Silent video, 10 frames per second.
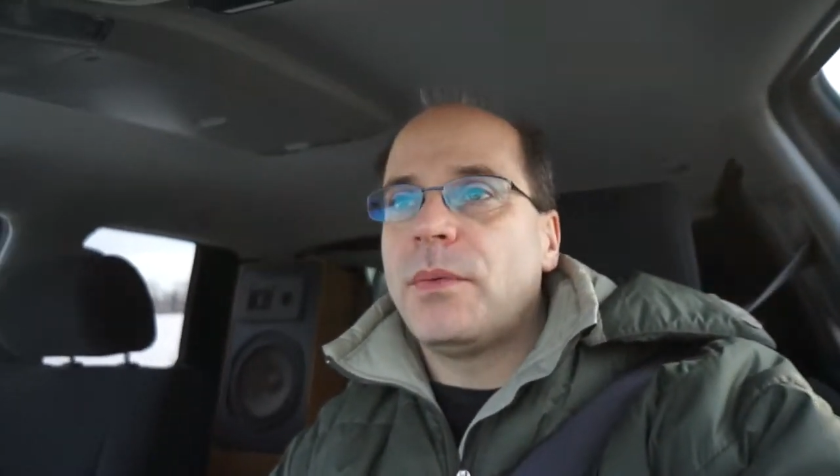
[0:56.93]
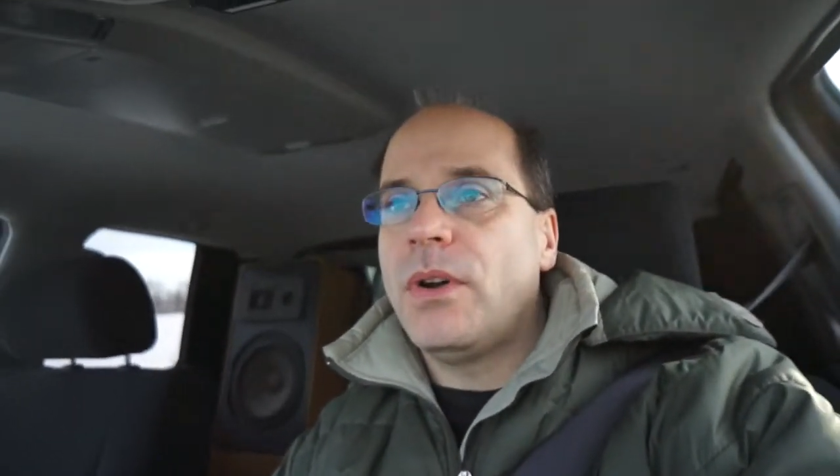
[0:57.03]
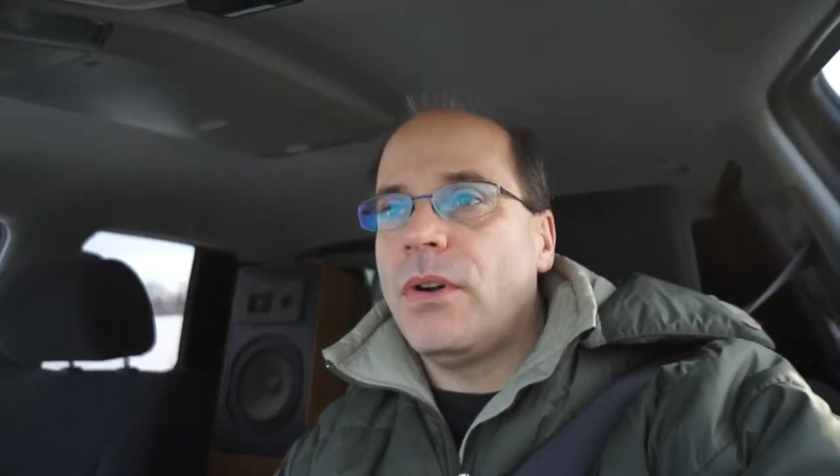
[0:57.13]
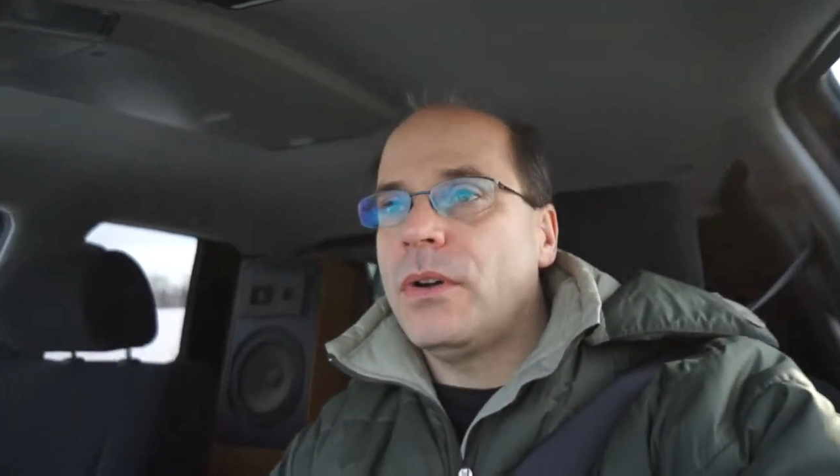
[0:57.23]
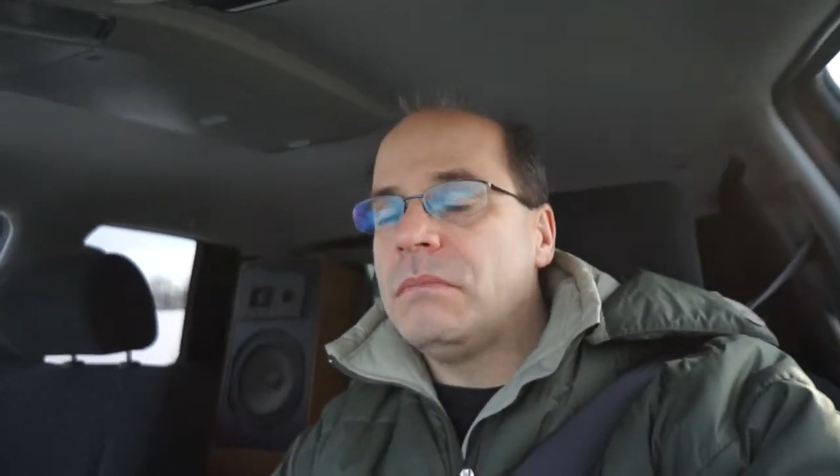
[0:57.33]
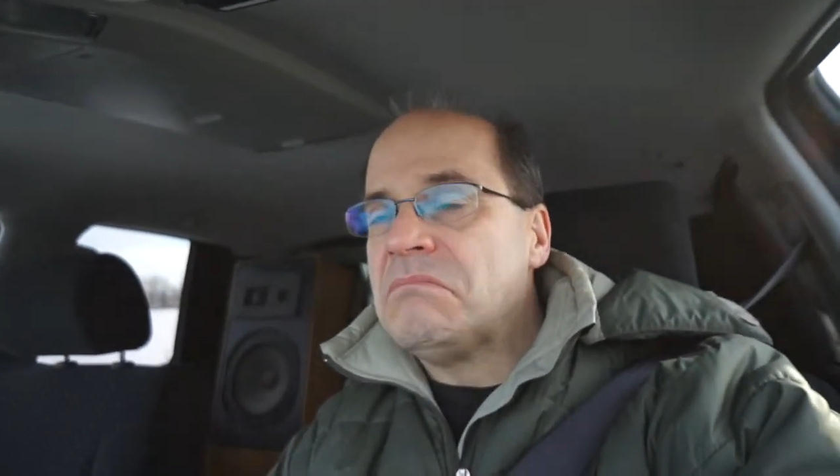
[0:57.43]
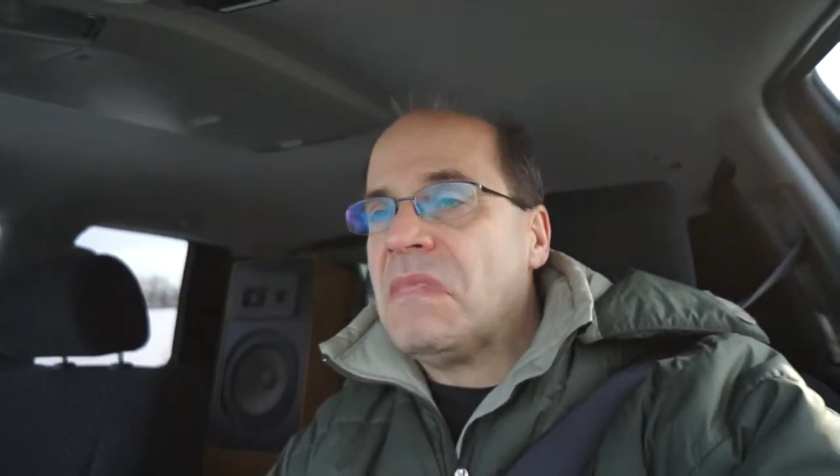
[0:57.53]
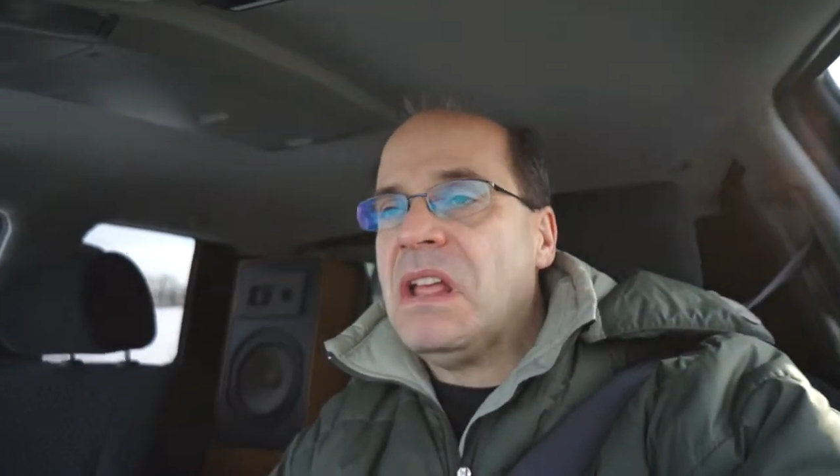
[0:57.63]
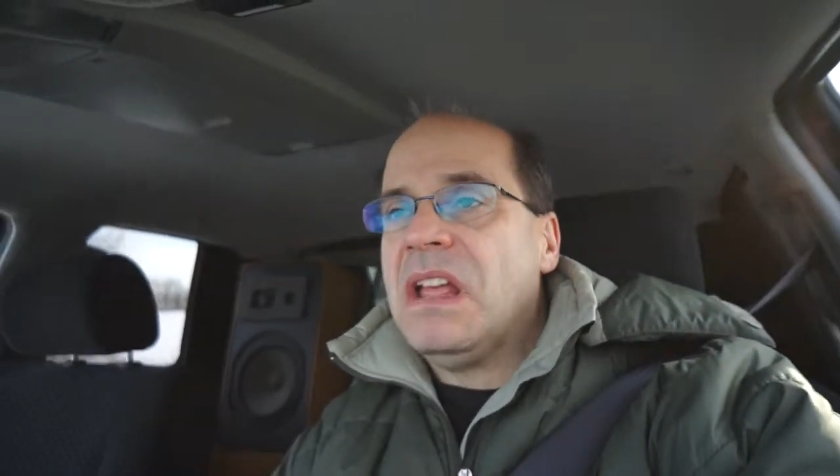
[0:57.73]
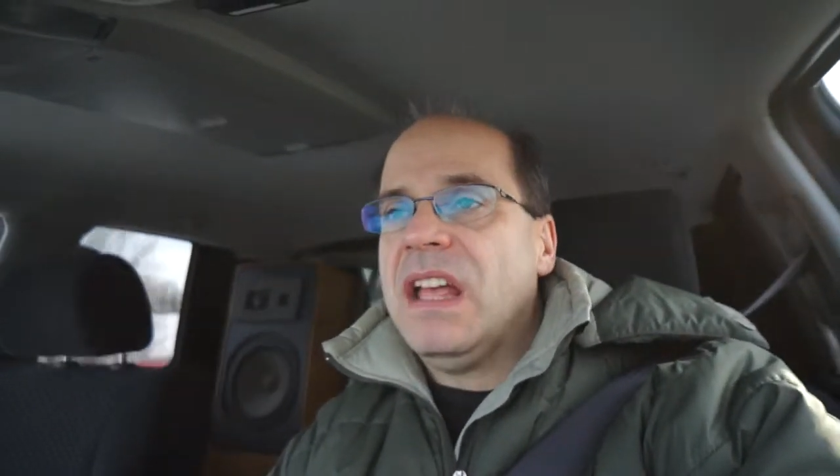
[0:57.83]
the road,
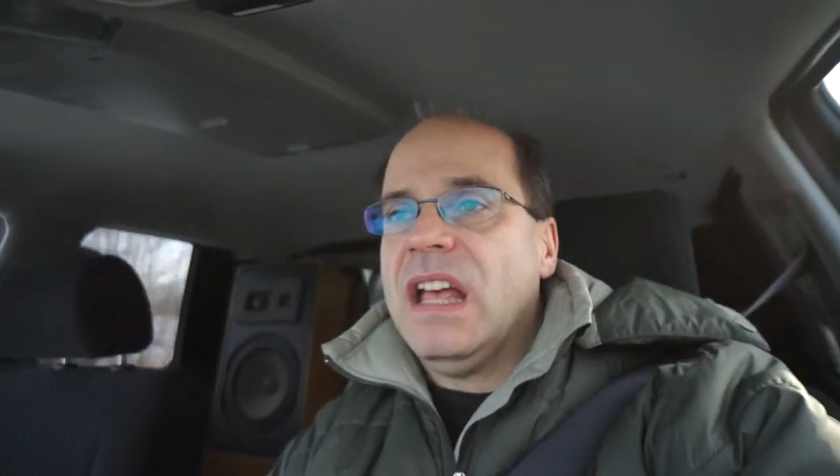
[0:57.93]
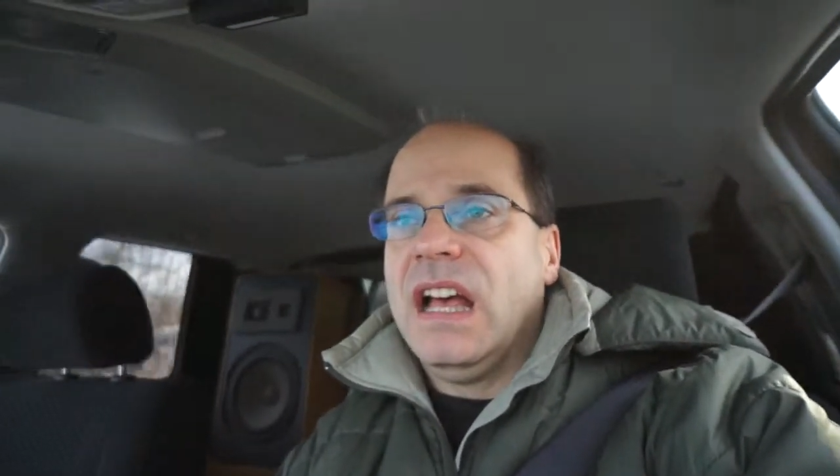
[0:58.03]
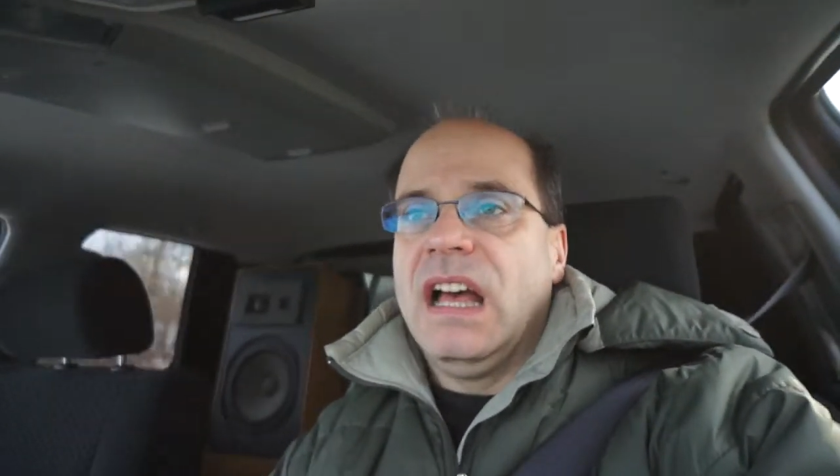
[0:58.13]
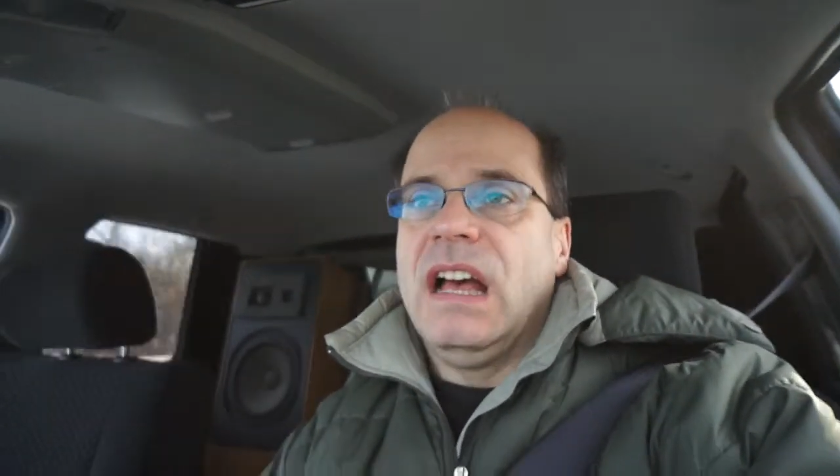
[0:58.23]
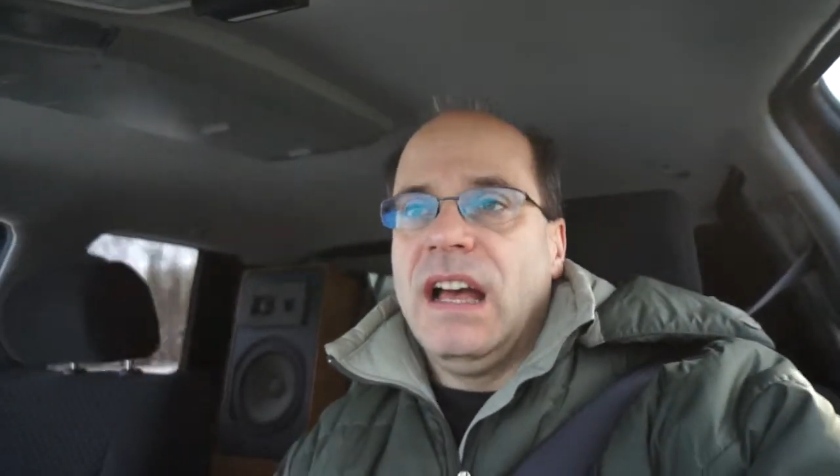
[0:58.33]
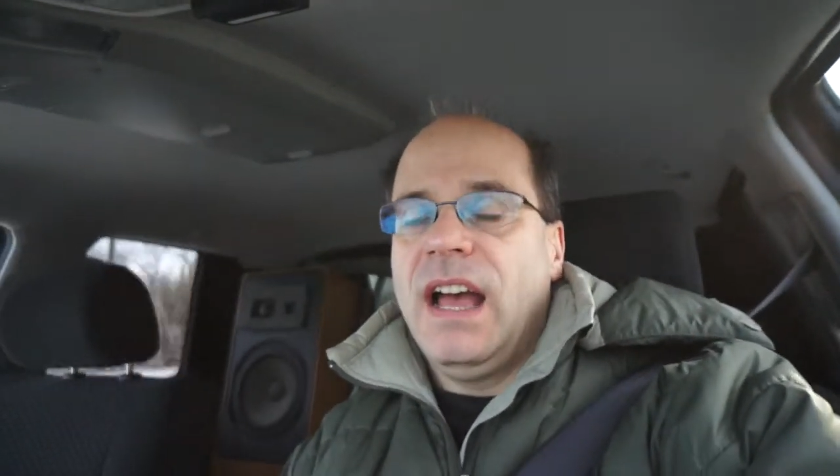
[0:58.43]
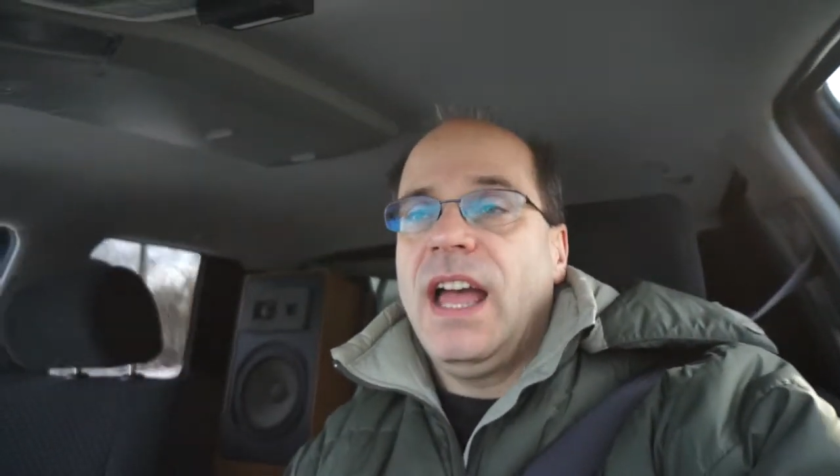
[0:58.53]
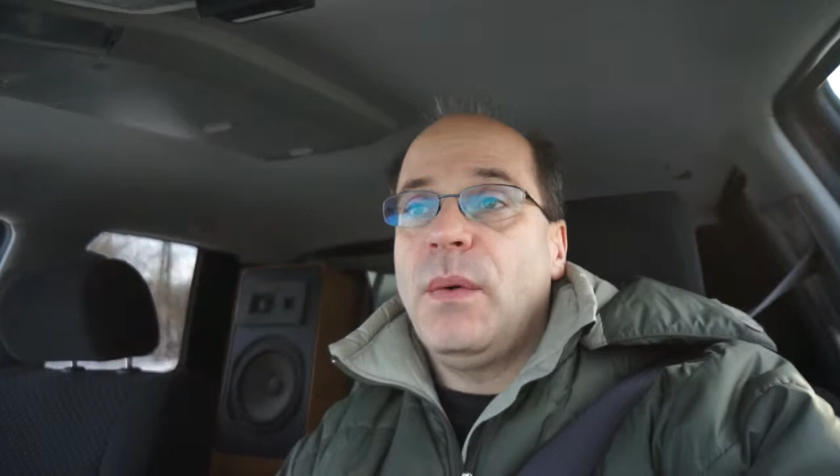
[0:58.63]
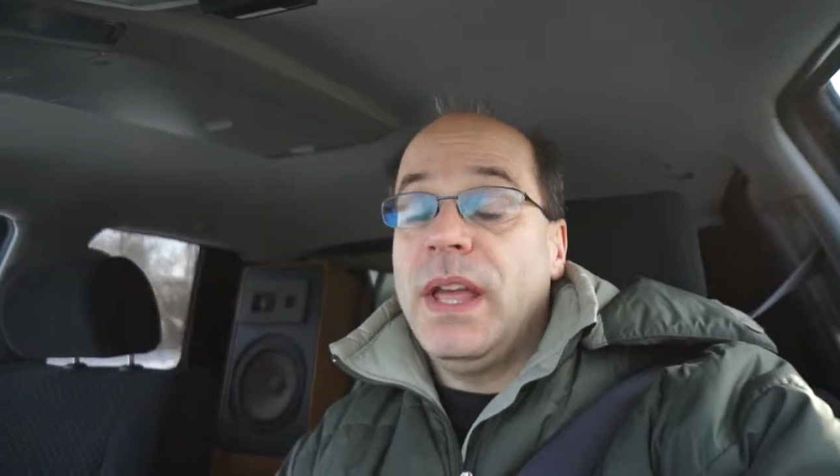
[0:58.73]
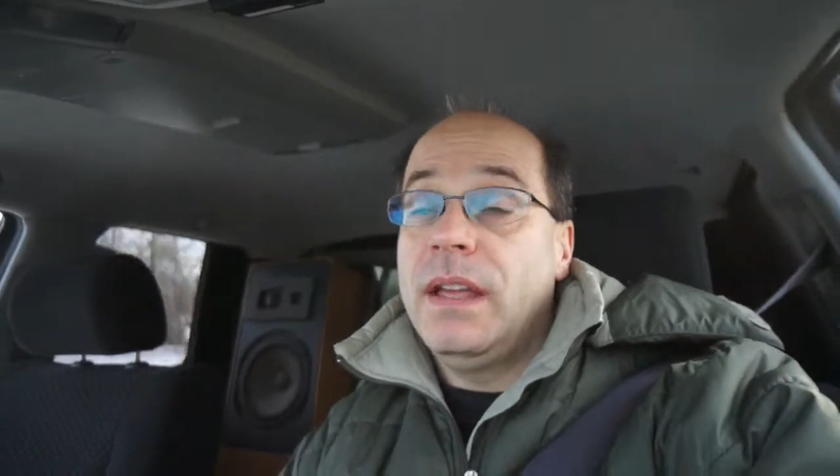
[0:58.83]

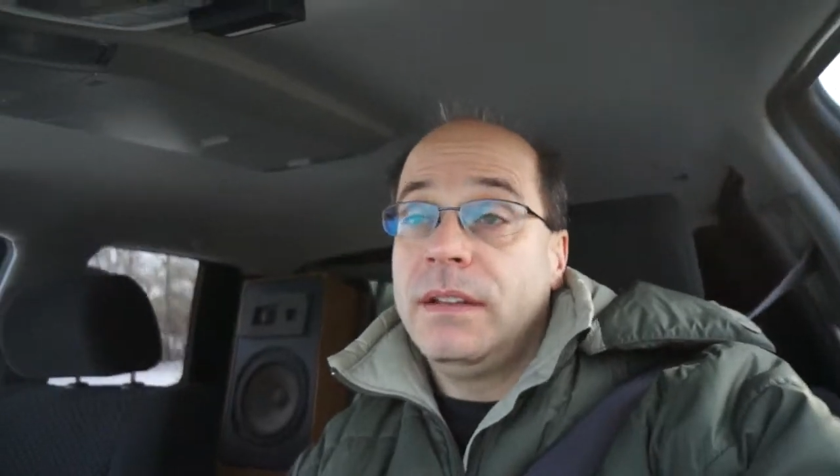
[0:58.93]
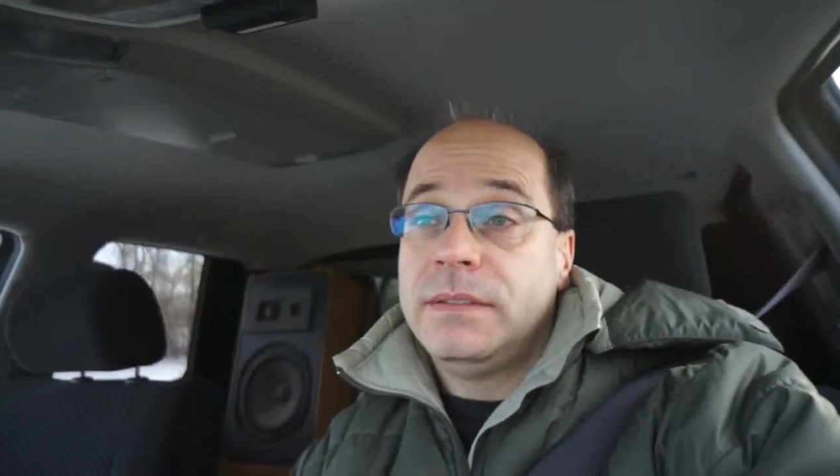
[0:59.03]
highway,